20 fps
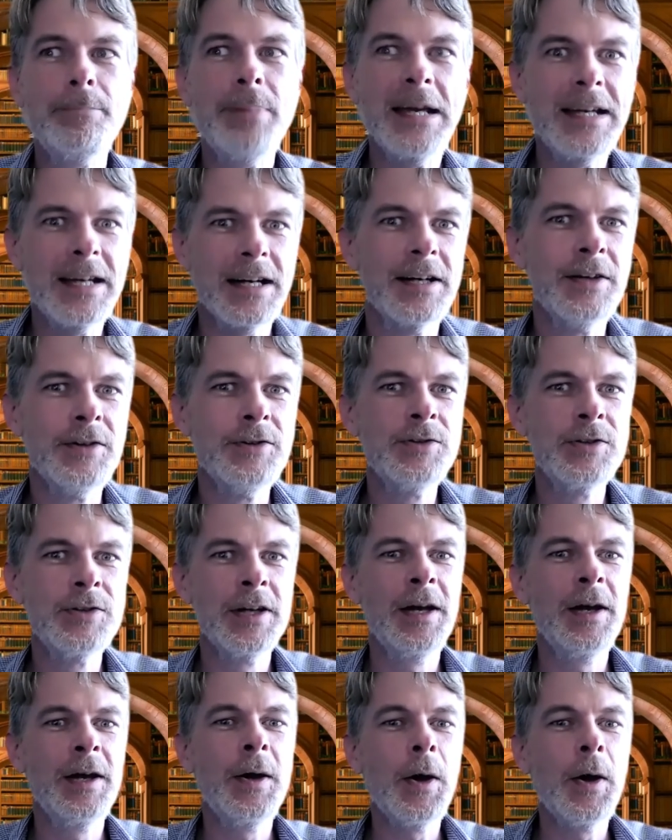because
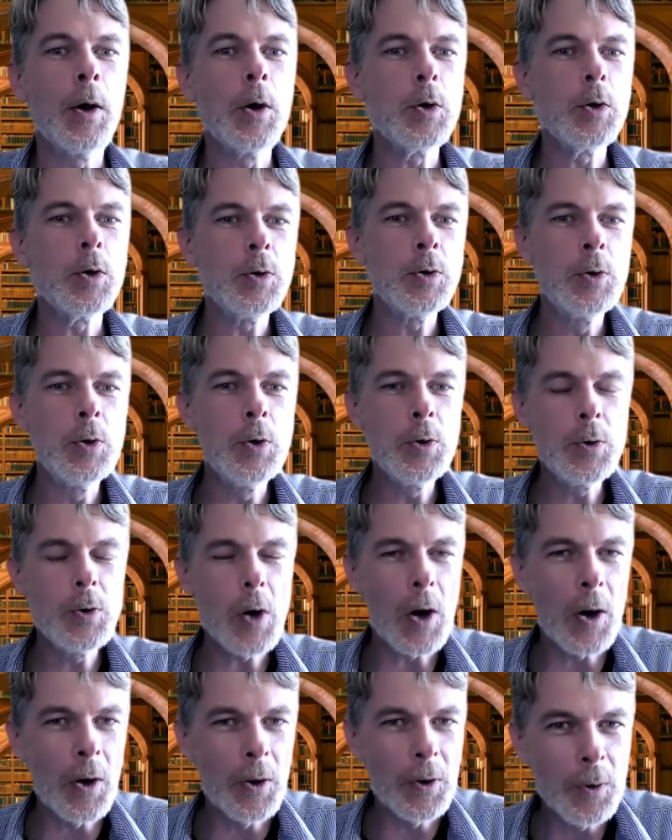
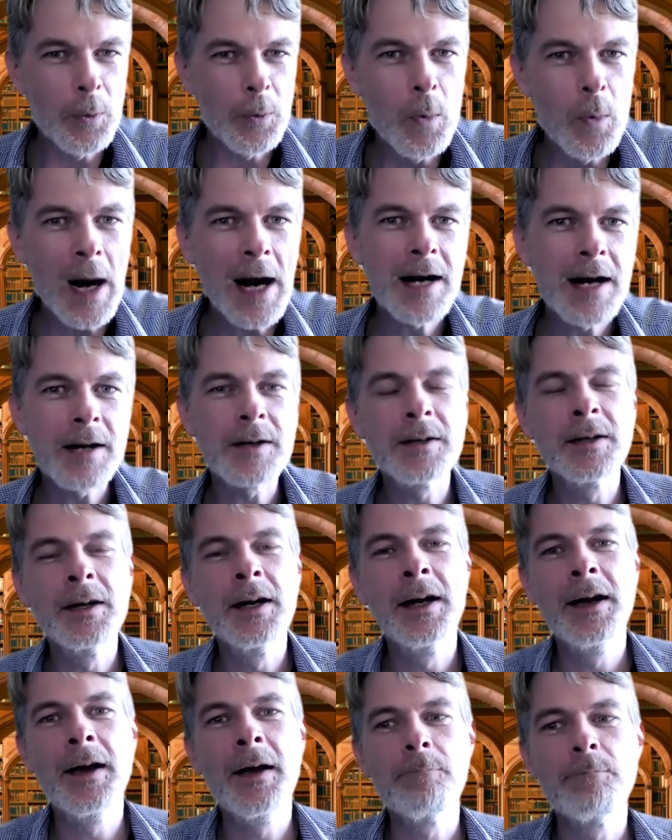you are aware
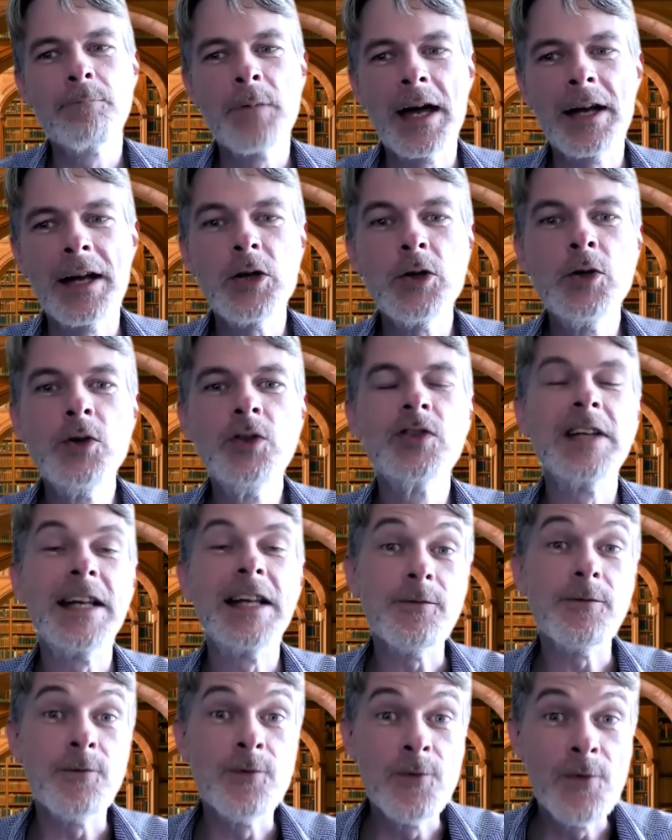that
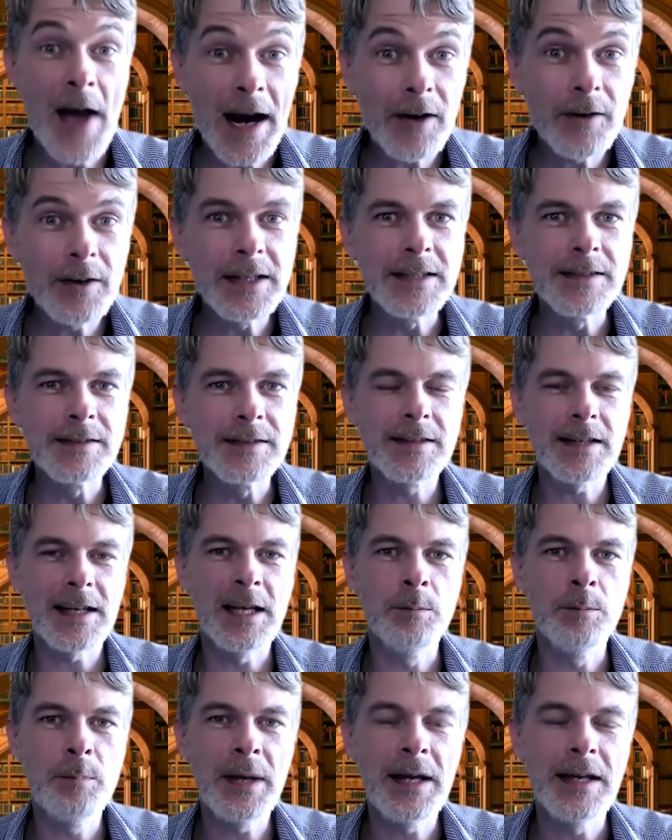usually variance
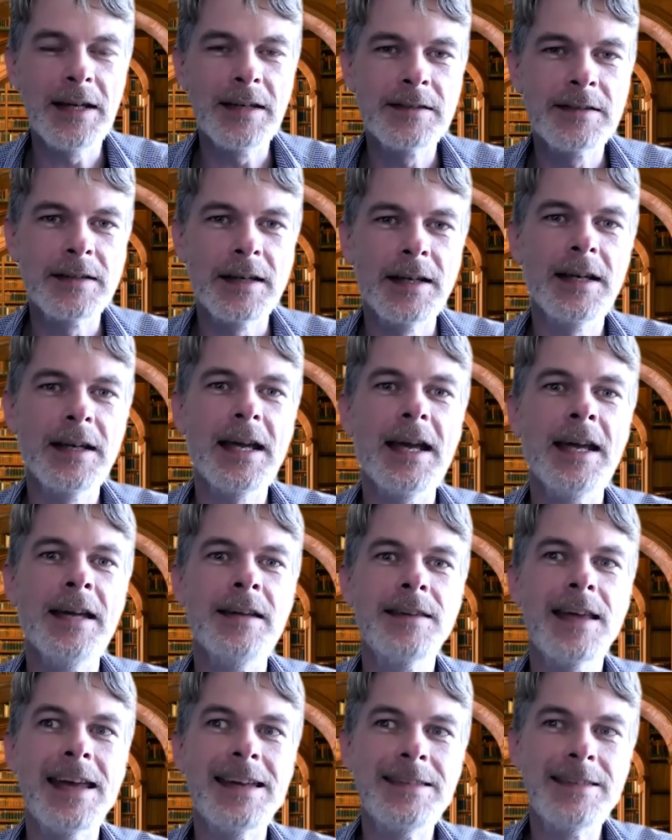in pacing
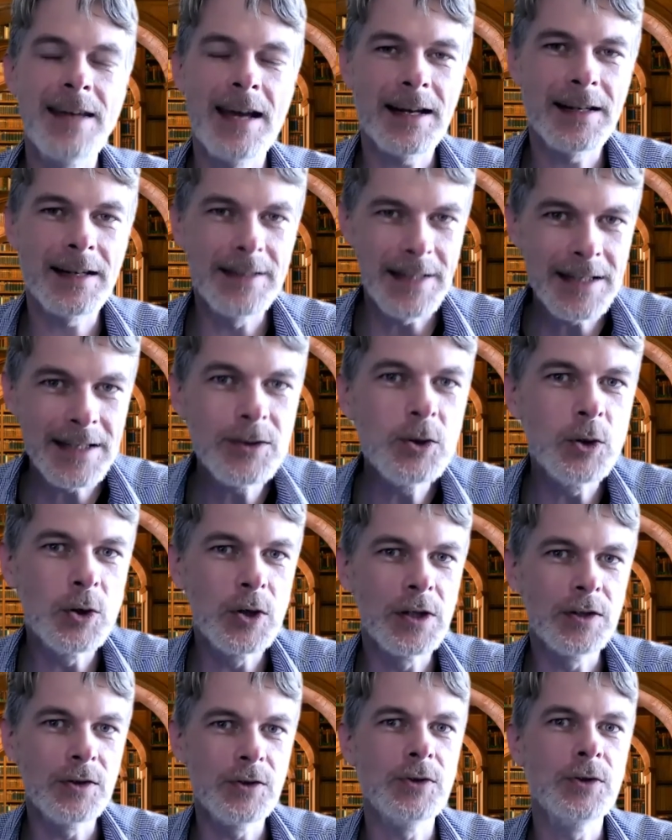is a technique you
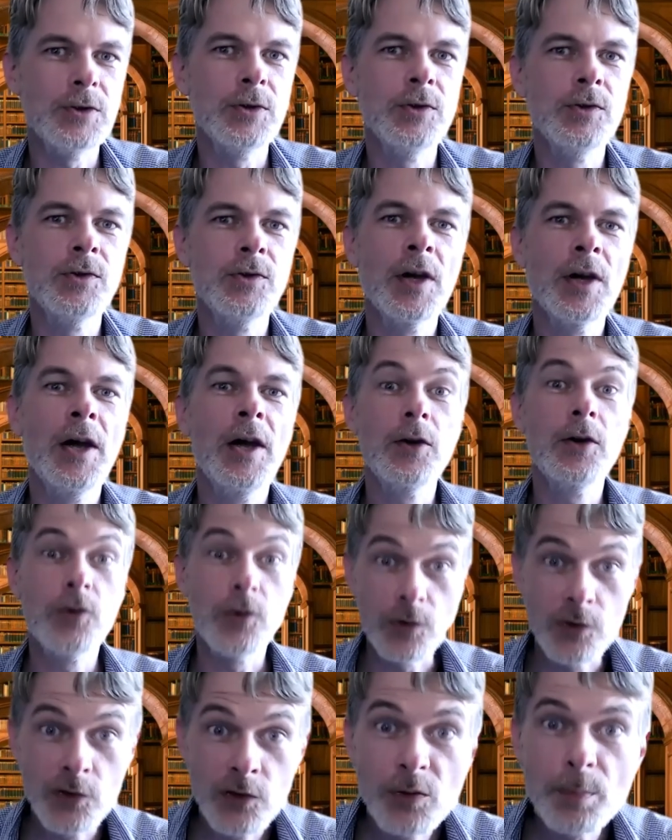can use
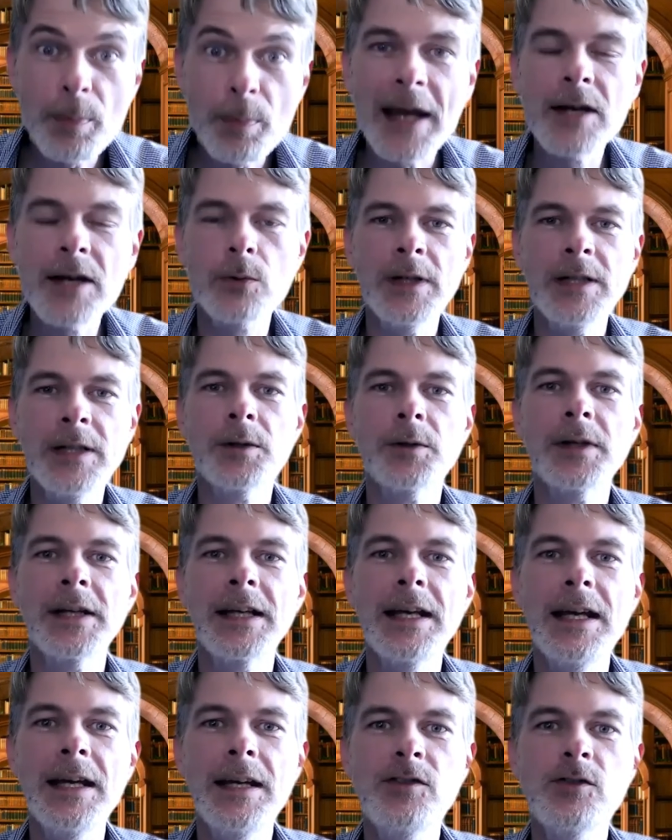to spike reader
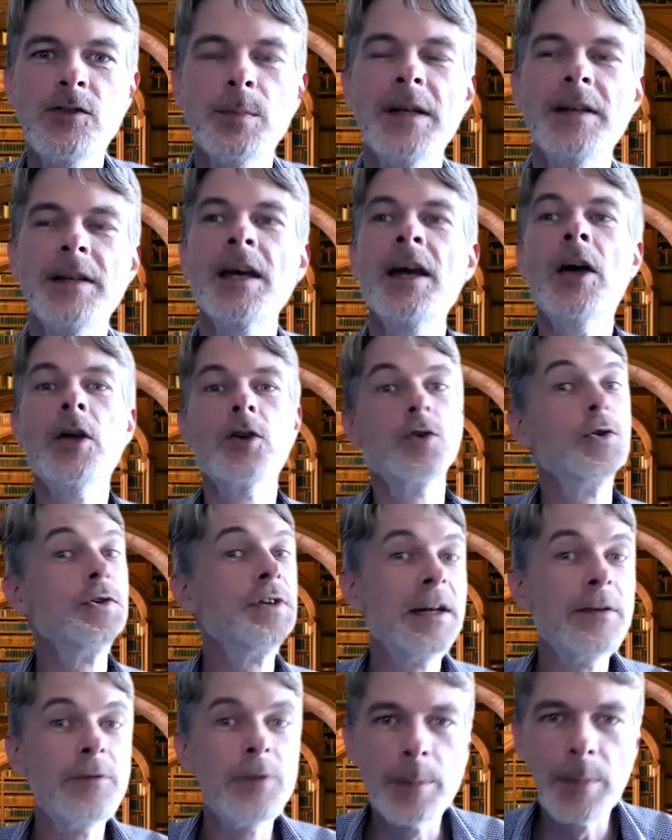engagement, to
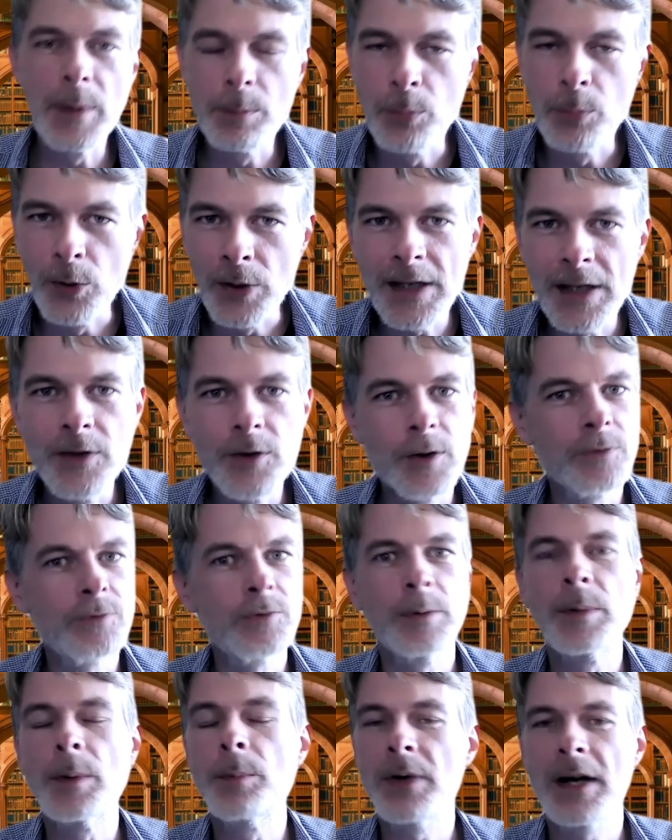give them a breather
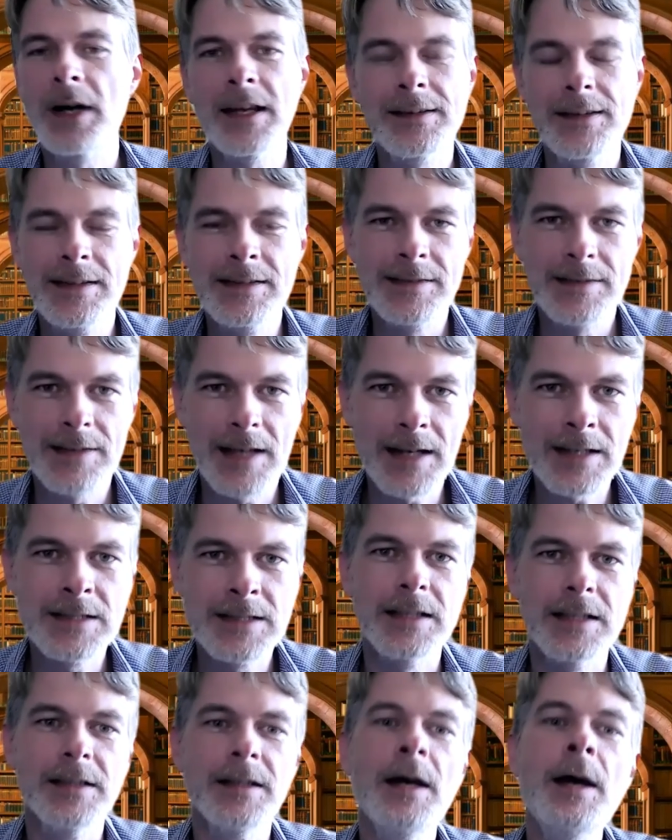from a breathless
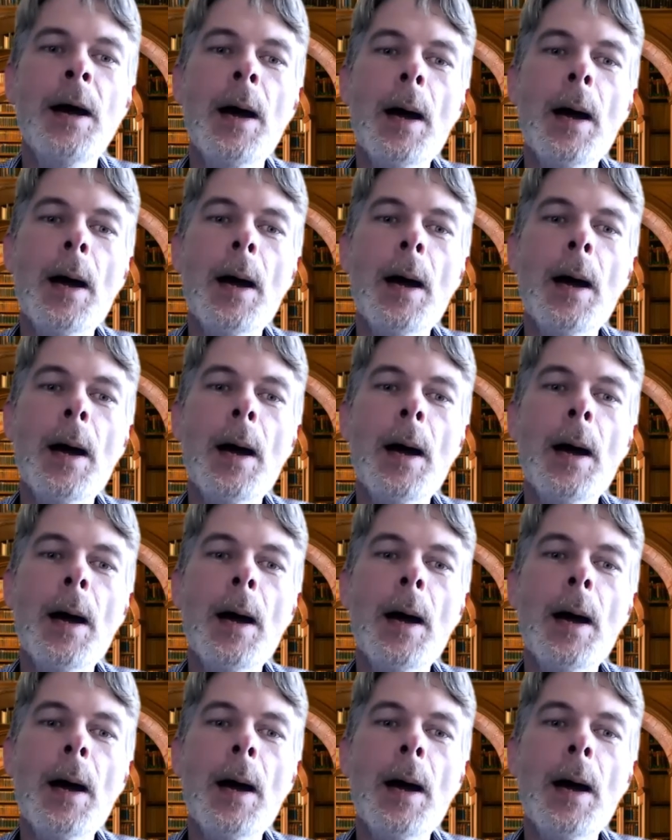section.